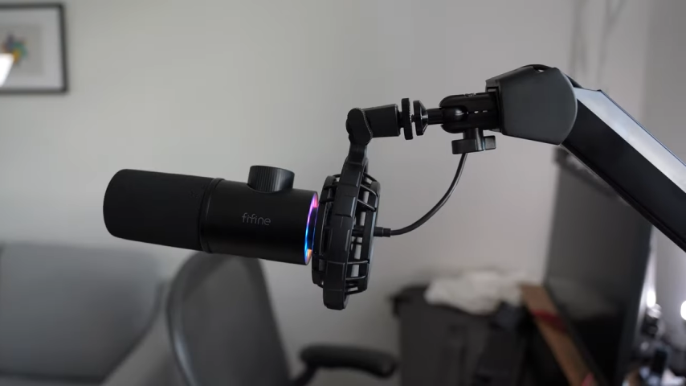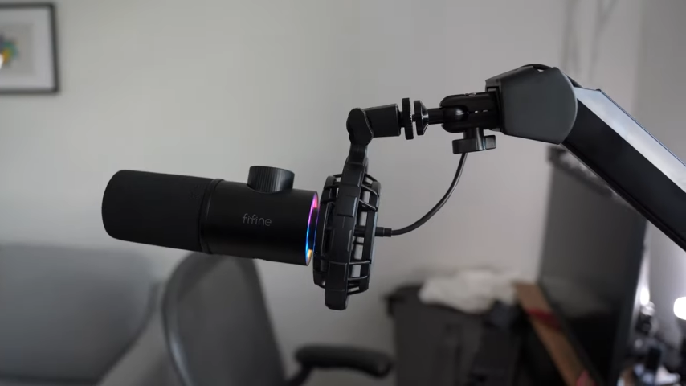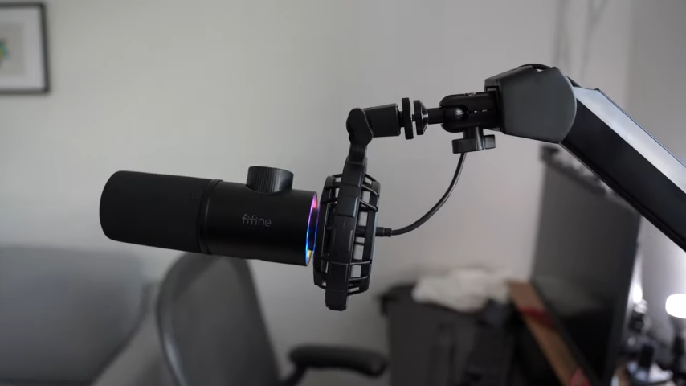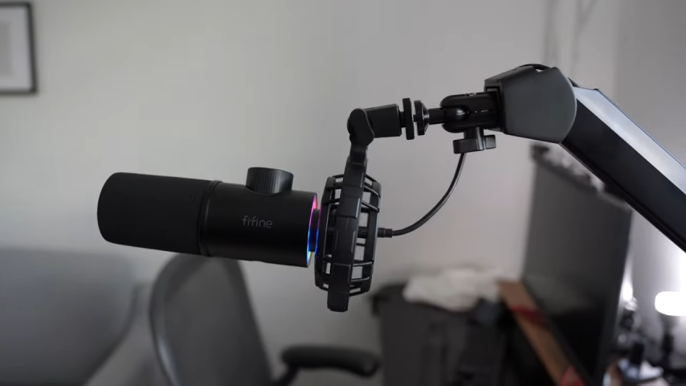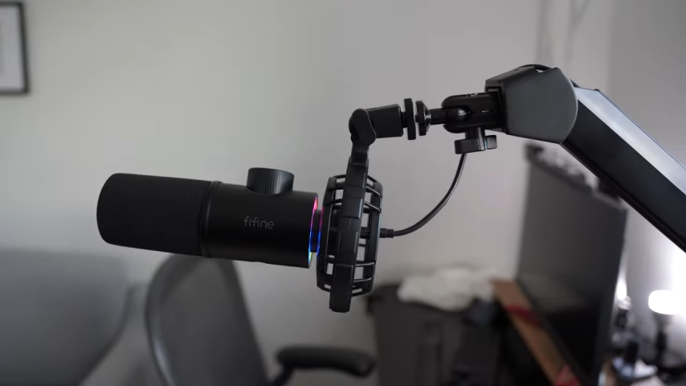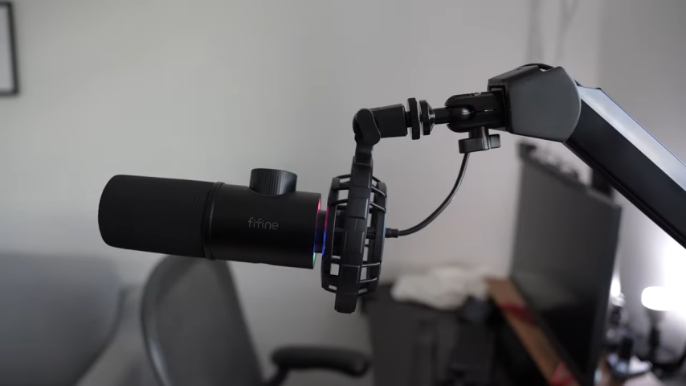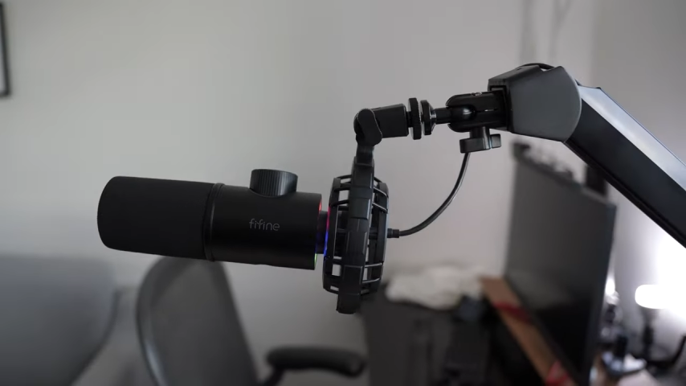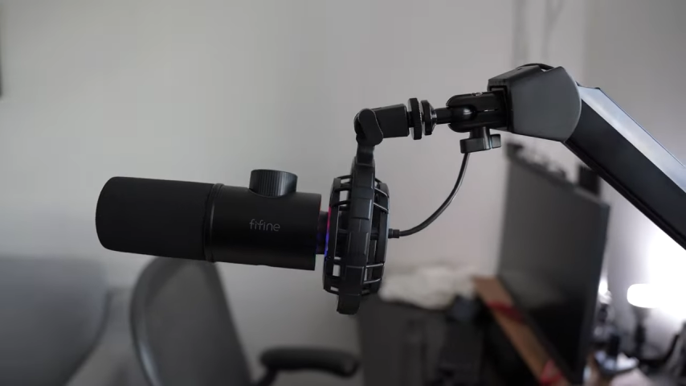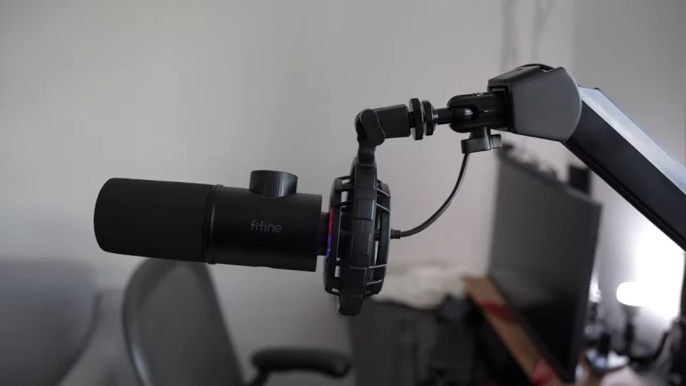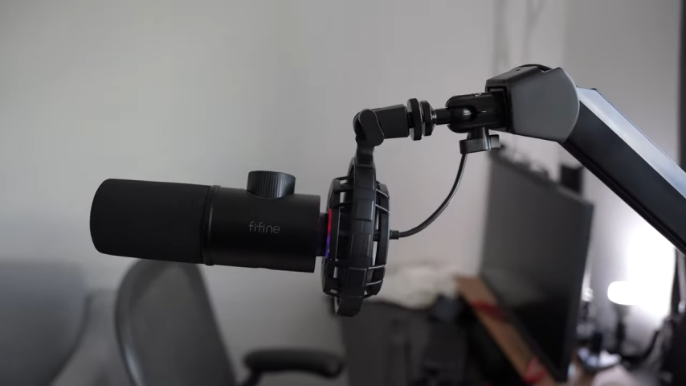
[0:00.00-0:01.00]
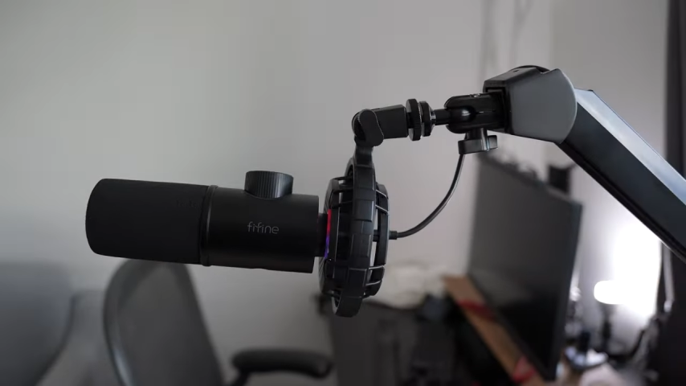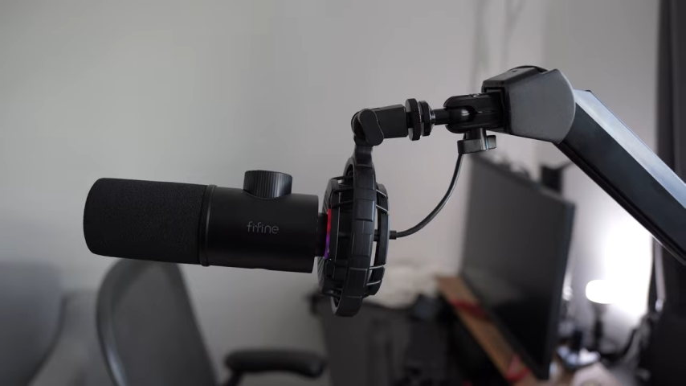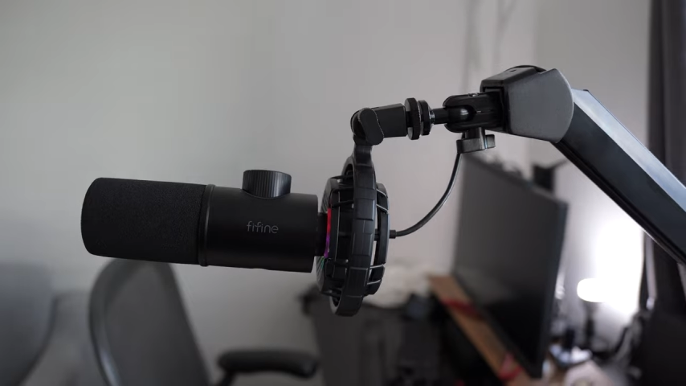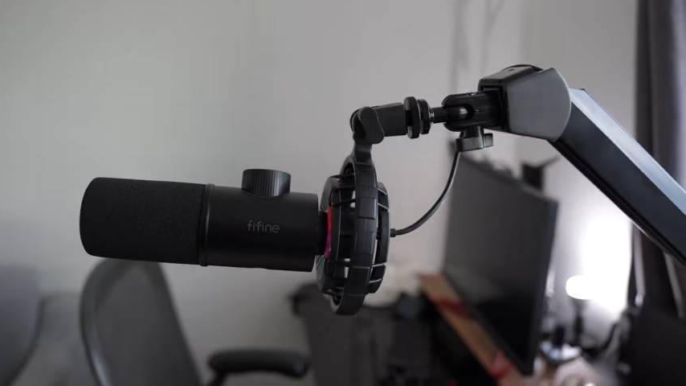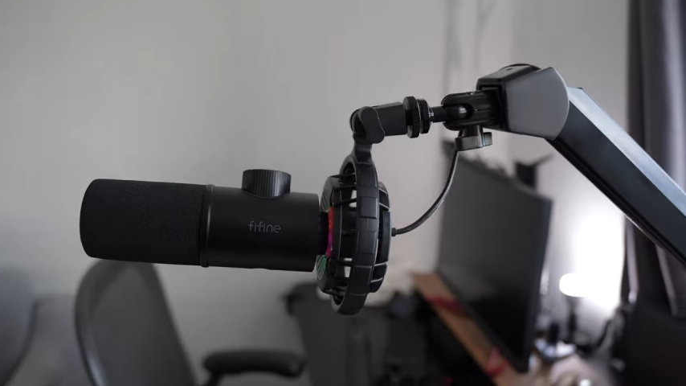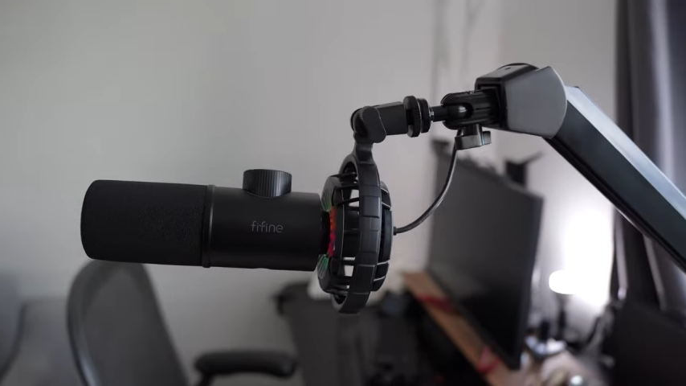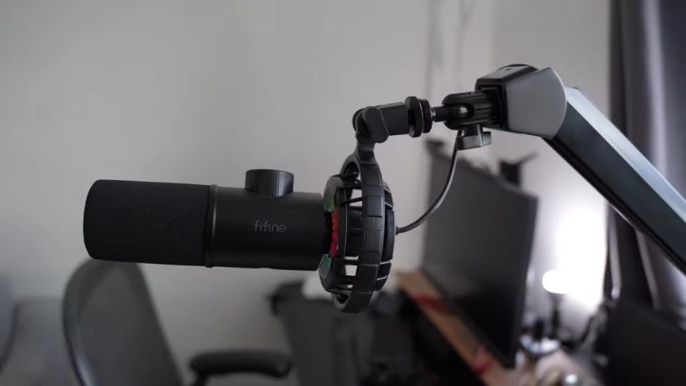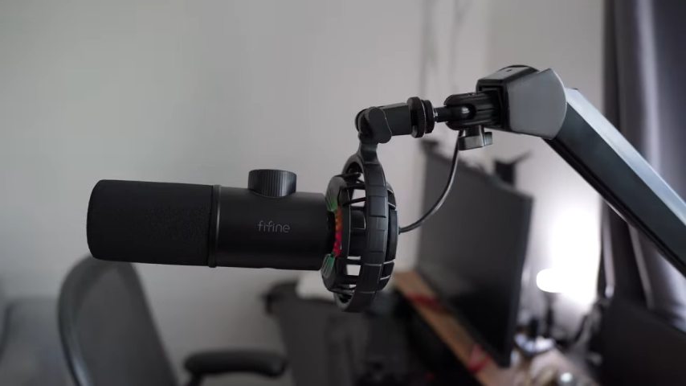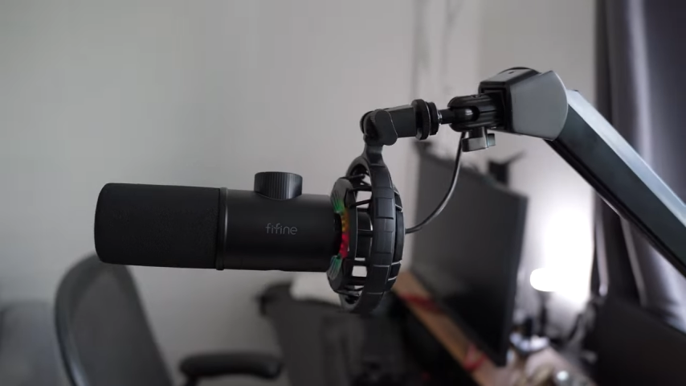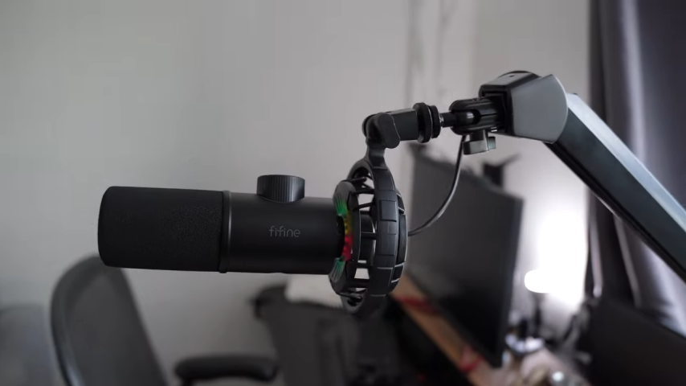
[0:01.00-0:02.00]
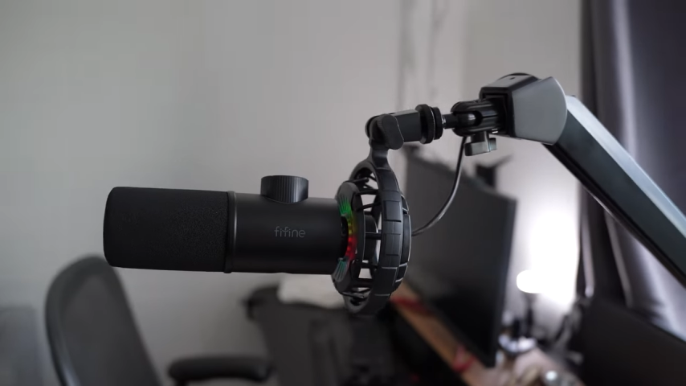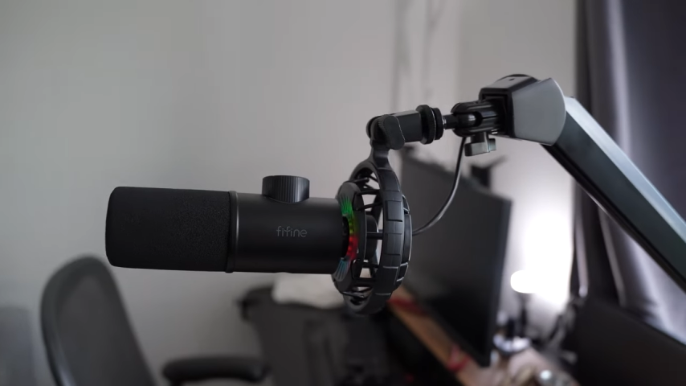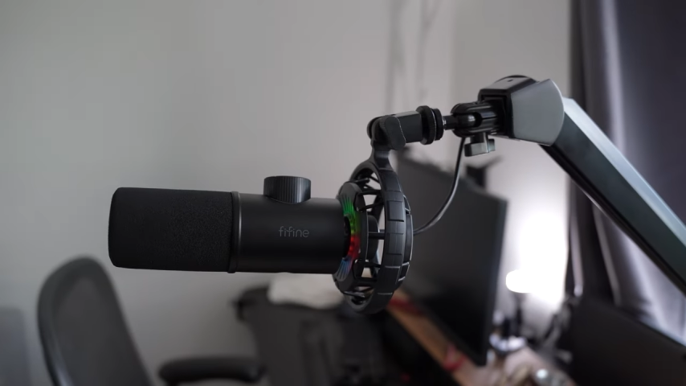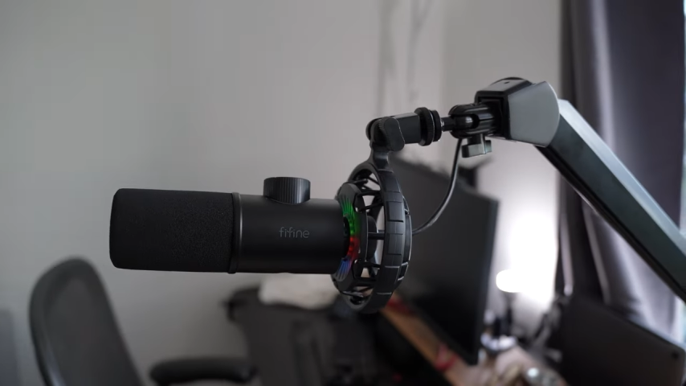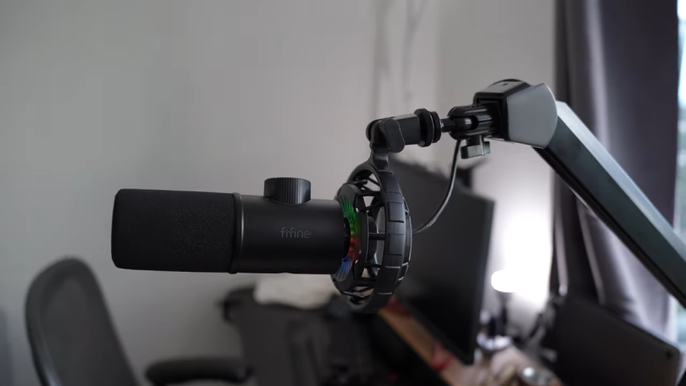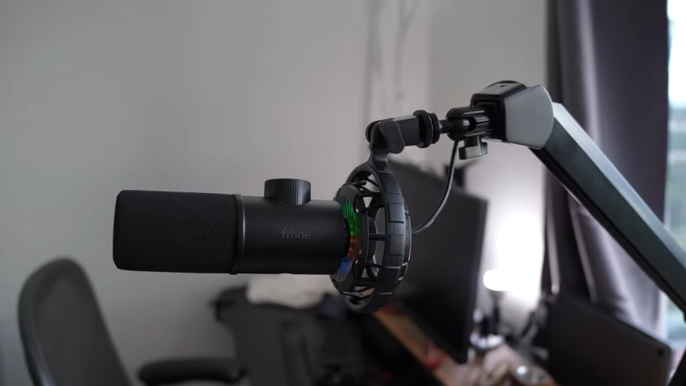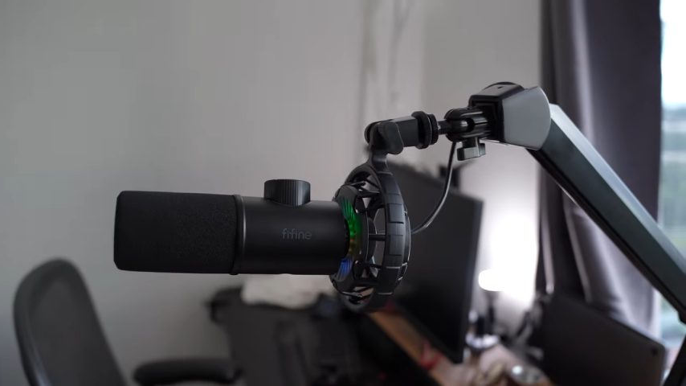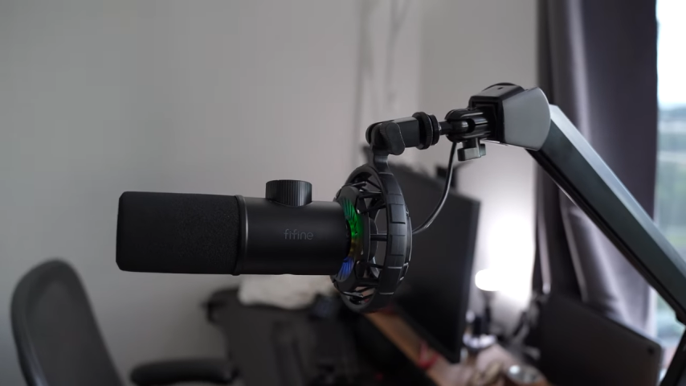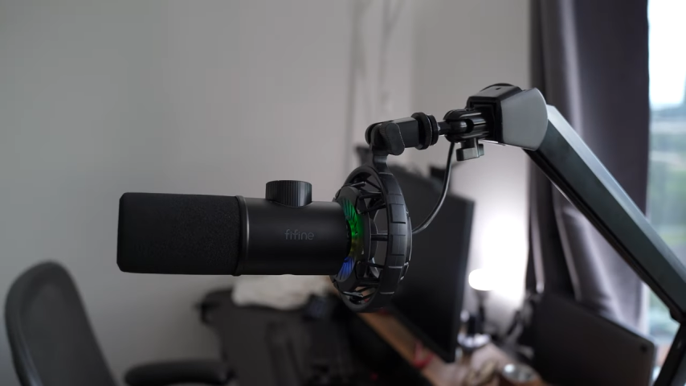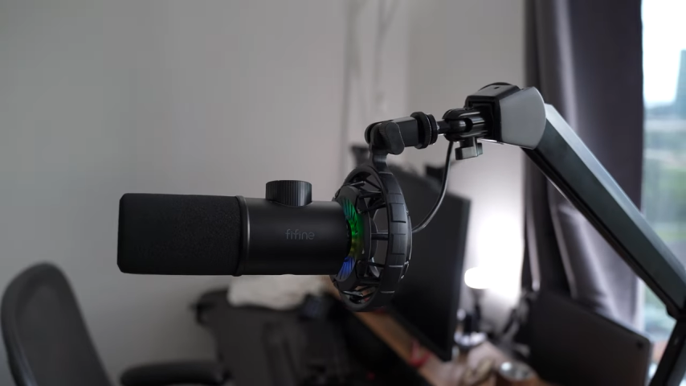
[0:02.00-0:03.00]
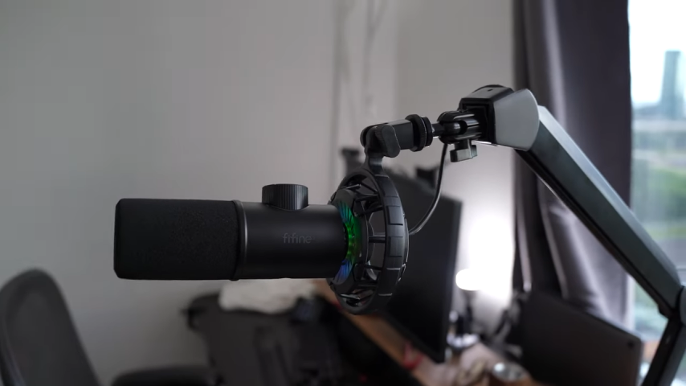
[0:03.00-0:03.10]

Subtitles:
(no speaker visible)